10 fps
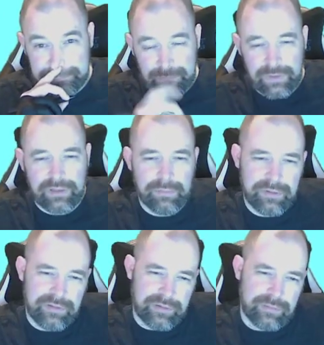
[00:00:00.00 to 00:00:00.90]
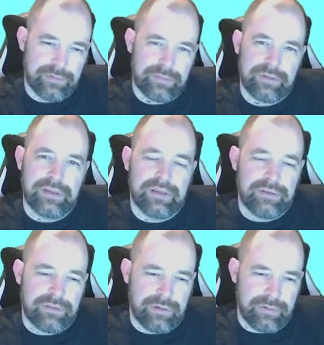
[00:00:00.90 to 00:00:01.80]
What can we say?
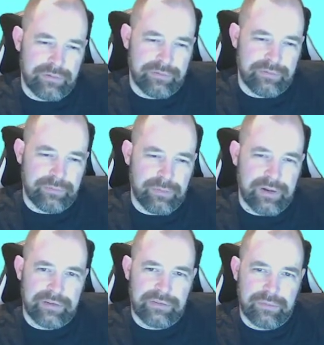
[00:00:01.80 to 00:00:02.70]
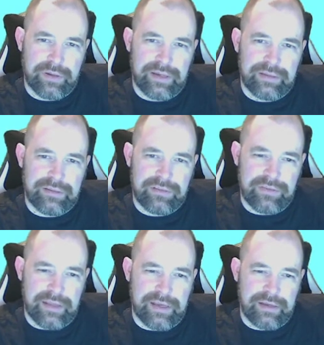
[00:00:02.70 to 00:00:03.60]
So if y squared is
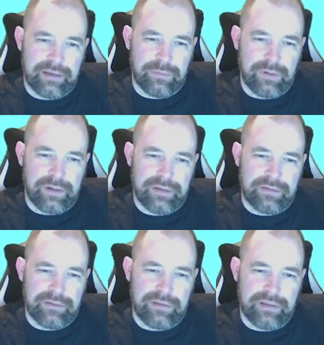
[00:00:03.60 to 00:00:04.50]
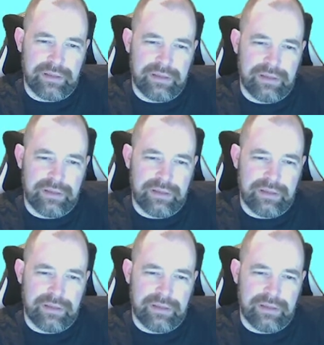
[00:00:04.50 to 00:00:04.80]
that, y is the...